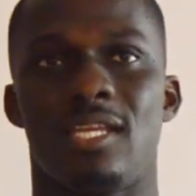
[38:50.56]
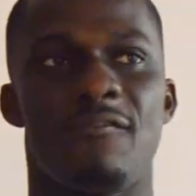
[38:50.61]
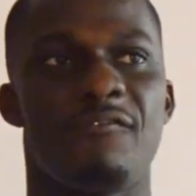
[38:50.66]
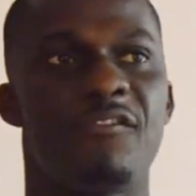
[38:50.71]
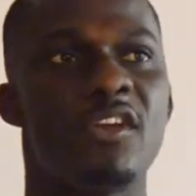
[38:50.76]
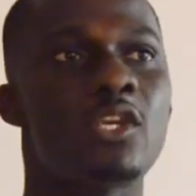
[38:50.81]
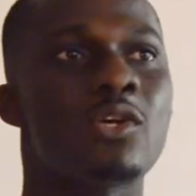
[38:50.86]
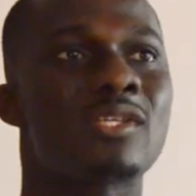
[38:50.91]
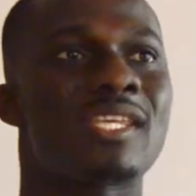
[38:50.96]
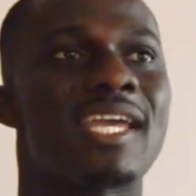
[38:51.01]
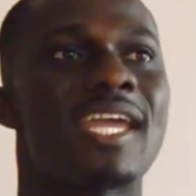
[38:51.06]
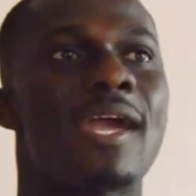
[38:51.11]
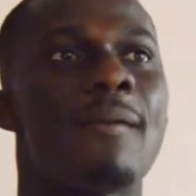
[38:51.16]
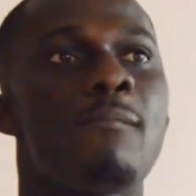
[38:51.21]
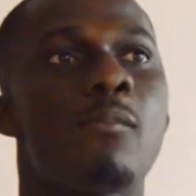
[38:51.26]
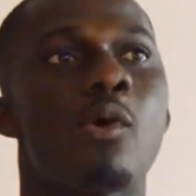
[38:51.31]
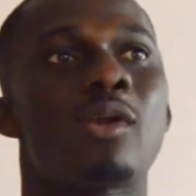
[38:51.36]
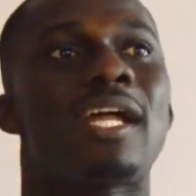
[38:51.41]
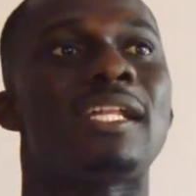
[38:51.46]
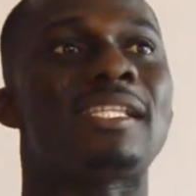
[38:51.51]
videos are here
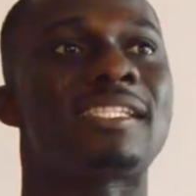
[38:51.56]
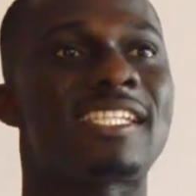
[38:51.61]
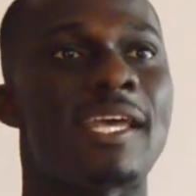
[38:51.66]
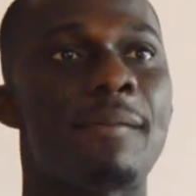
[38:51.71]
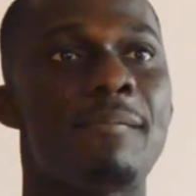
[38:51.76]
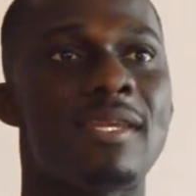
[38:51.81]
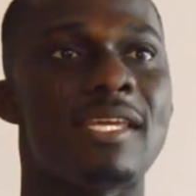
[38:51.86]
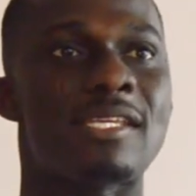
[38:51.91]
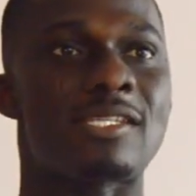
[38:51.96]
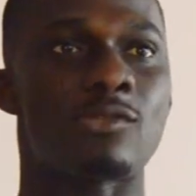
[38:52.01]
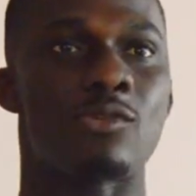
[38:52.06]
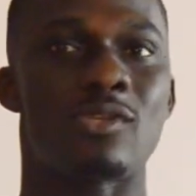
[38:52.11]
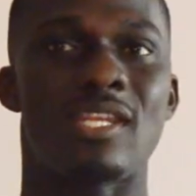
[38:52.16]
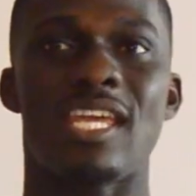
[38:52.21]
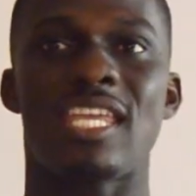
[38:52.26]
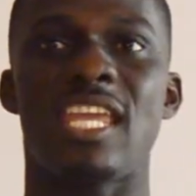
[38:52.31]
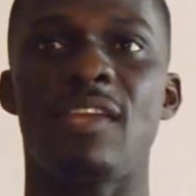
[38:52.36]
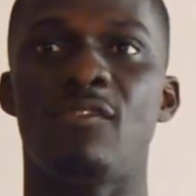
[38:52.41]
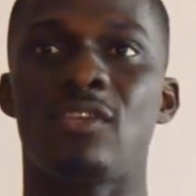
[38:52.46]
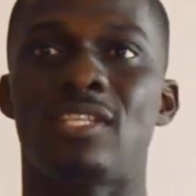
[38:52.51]
more than 10 minutes. No,
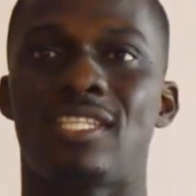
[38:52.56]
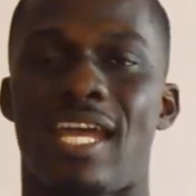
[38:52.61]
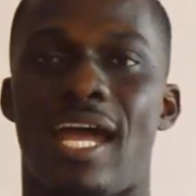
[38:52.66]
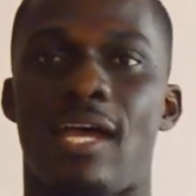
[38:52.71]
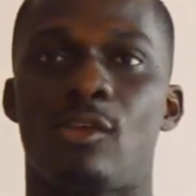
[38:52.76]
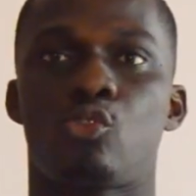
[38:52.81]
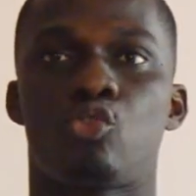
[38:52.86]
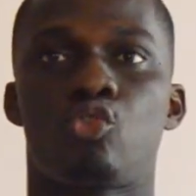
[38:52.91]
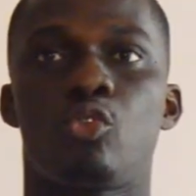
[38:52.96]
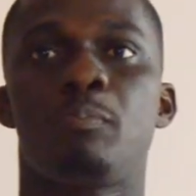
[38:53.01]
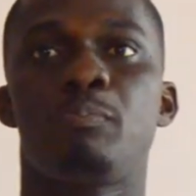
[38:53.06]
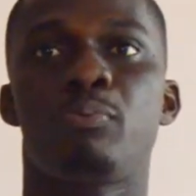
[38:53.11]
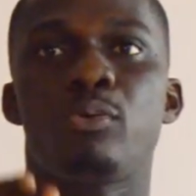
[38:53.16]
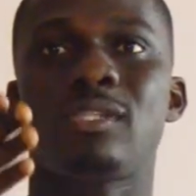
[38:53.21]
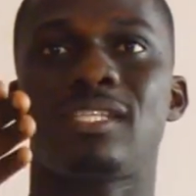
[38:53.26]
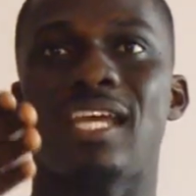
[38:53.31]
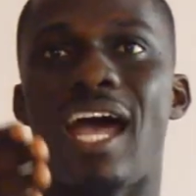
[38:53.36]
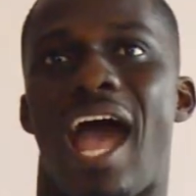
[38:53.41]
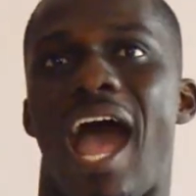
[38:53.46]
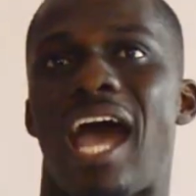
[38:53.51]
they give you chance to
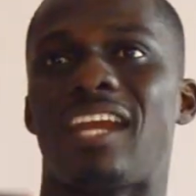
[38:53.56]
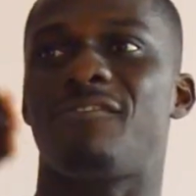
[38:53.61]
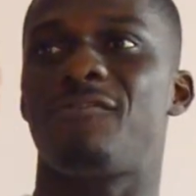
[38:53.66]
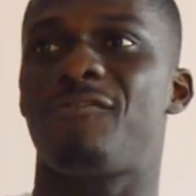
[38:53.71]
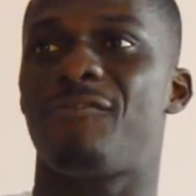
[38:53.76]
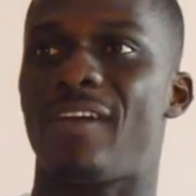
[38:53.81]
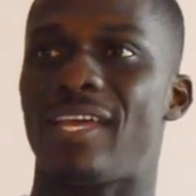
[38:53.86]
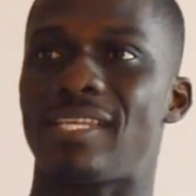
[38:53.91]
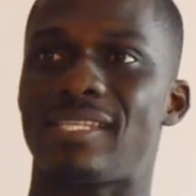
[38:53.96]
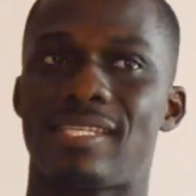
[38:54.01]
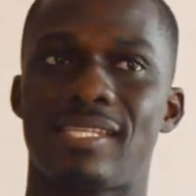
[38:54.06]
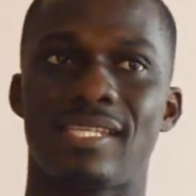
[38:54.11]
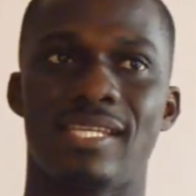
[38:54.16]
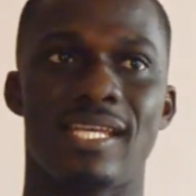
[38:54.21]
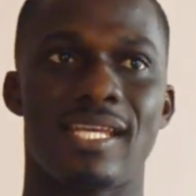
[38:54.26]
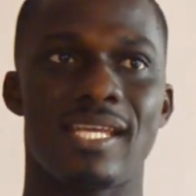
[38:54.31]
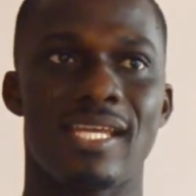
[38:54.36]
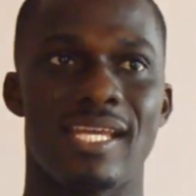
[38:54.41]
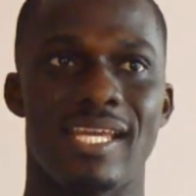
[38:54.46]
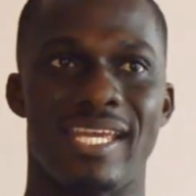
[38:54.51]
put adverts
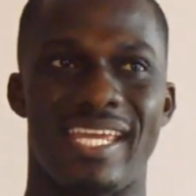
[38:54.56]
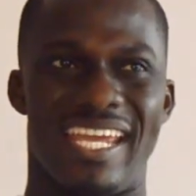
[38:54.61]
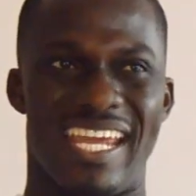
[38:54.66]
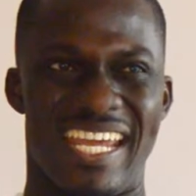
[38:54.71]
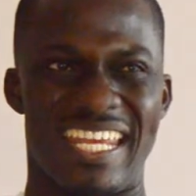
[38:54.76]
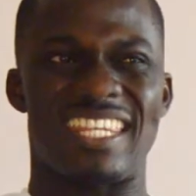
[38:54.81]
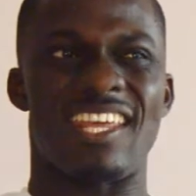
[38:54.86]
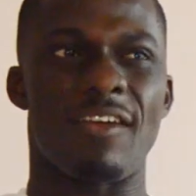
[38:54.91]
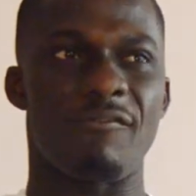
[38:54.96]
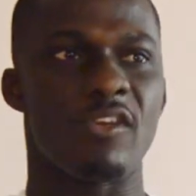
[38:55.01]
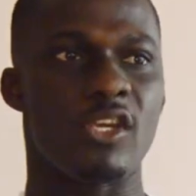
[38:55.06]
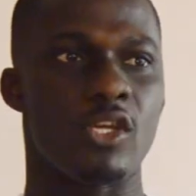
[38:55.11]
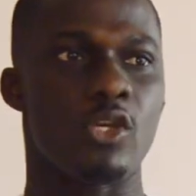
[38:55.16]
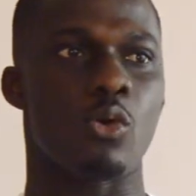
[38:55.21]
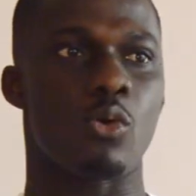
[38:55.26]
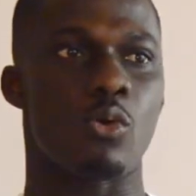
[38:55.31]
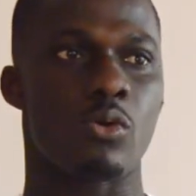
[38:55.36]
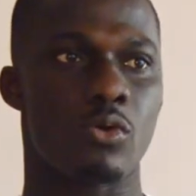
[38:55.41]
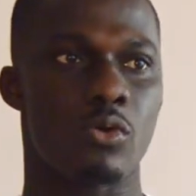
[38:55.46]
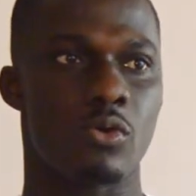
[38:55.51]
in the video.
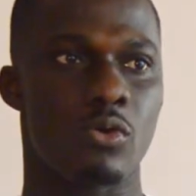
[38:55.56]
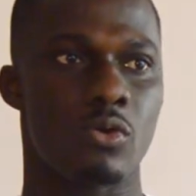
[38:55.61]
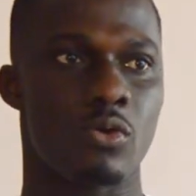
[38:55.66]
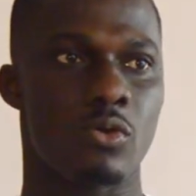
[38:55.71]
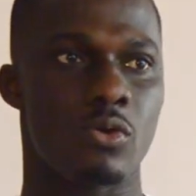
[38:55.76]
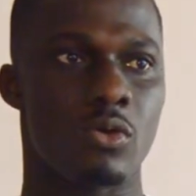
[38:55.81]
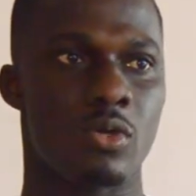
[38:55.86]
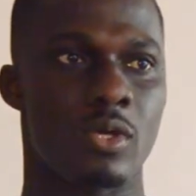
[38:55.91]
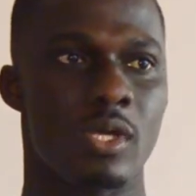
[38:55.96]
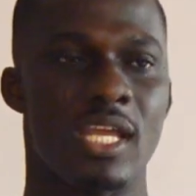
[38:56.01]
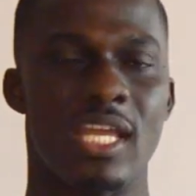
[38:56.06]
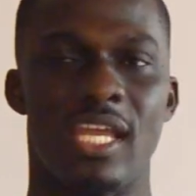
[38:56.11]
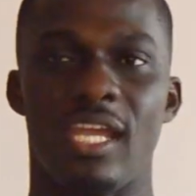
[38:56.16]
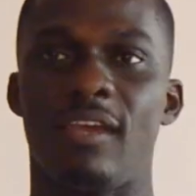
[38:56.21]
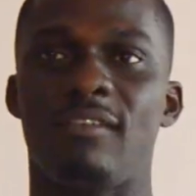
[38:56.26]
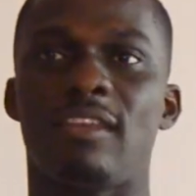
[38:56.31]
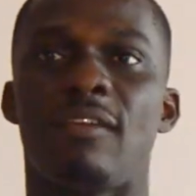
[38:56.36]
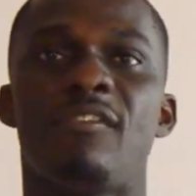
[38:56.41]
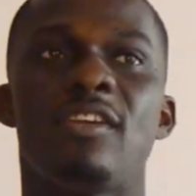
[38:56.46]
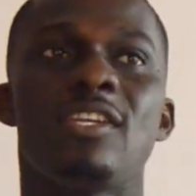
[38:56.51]
If
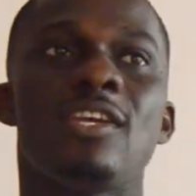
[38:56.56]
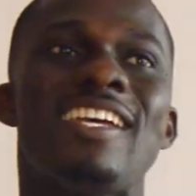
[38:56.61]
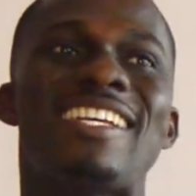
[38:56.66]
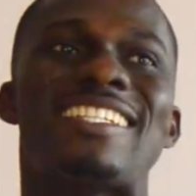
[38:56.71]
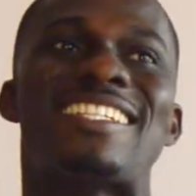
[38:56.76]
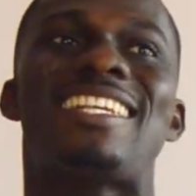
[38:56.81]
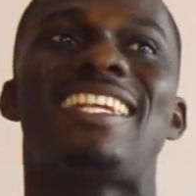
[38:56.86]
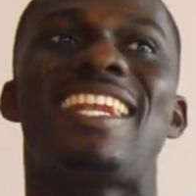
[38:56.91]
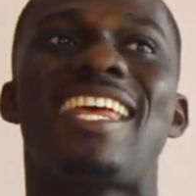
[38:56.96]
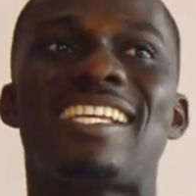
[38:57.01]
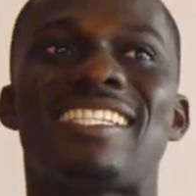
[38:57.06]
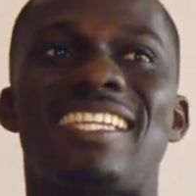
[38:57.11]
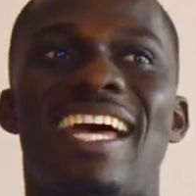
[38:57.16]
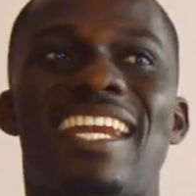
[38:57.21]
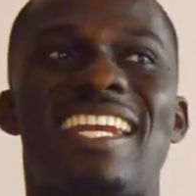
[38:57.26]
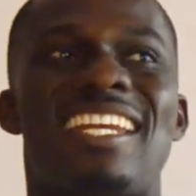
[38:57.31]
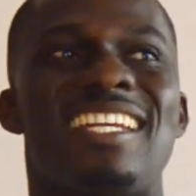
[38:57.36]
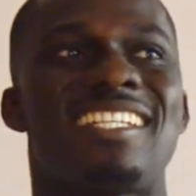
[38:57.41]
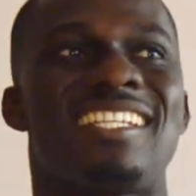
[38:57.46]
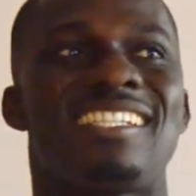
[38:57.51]
the video is less than
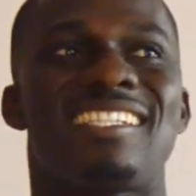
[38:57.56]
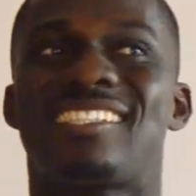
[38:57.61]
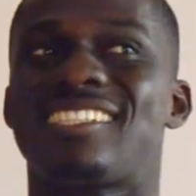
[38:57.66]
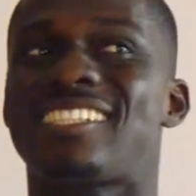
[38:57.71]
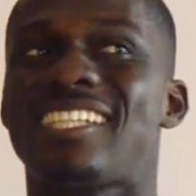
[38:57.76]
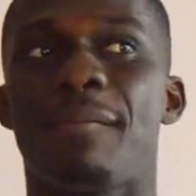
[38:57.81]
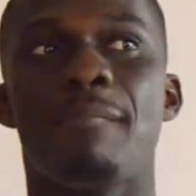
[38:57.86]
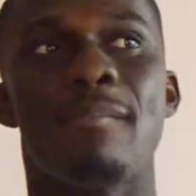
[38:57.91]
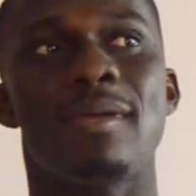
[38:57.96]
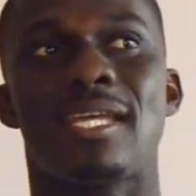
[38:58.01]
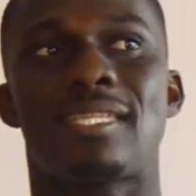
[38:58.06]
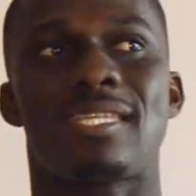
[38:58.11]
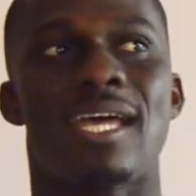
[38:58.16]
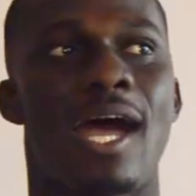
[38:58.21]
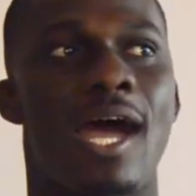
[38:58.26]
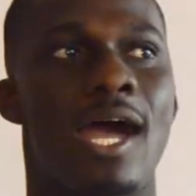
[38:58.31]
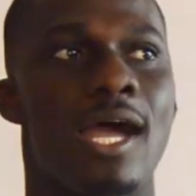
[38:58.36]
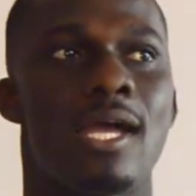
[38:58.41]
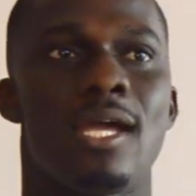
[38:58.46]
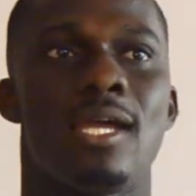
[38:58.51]
10 minutes,
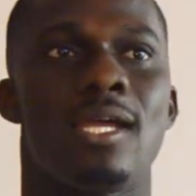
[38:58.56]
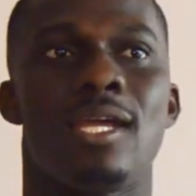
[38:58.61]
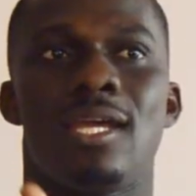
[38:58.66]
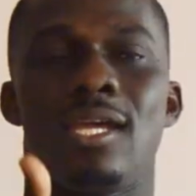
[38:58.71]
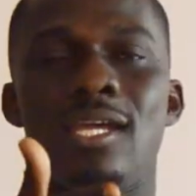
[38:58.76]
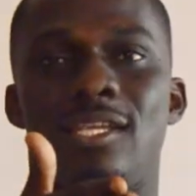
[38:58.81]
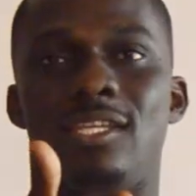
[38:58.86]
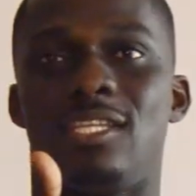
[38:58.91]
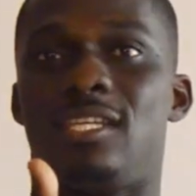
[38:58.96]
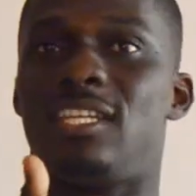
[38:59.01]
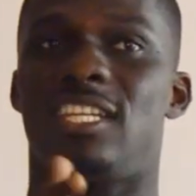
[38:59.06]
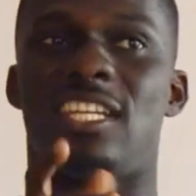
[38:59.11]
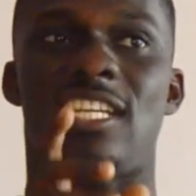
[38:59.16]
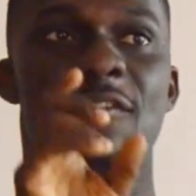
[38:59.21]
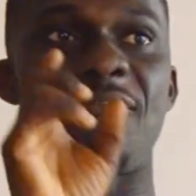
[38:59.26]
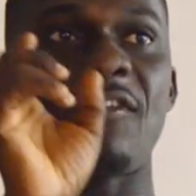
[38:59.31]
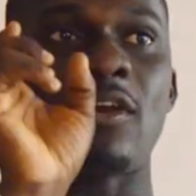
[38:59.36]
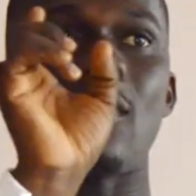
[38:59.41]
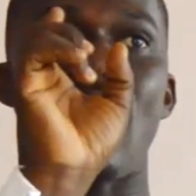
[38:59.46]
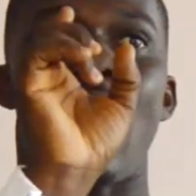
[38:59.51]
your
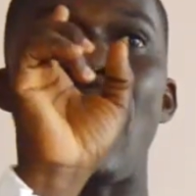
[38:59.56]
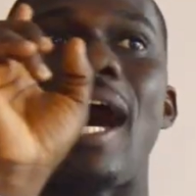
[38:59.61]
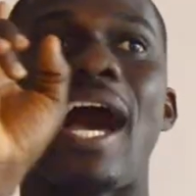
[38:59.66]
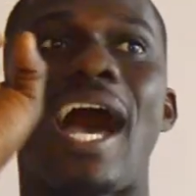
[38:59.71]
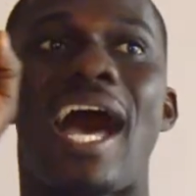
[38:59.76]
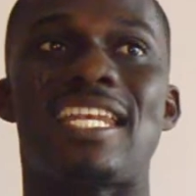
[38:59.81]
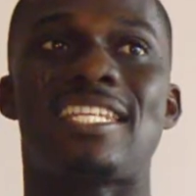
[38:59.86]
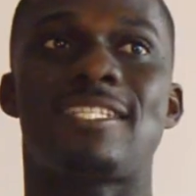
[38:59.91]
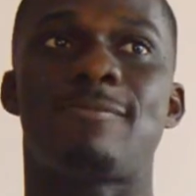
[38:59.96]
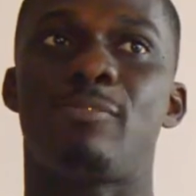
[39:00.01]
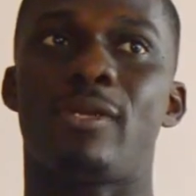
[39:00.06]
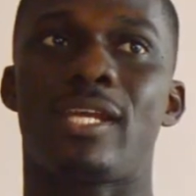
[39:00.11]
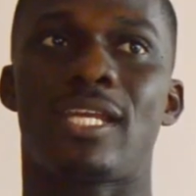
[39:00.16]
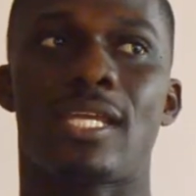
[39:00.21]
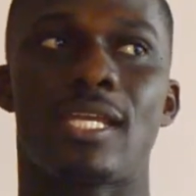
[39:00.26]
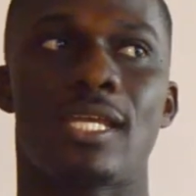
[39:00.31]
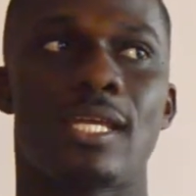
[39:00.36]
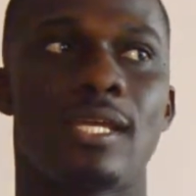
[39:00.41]
friend of ads break.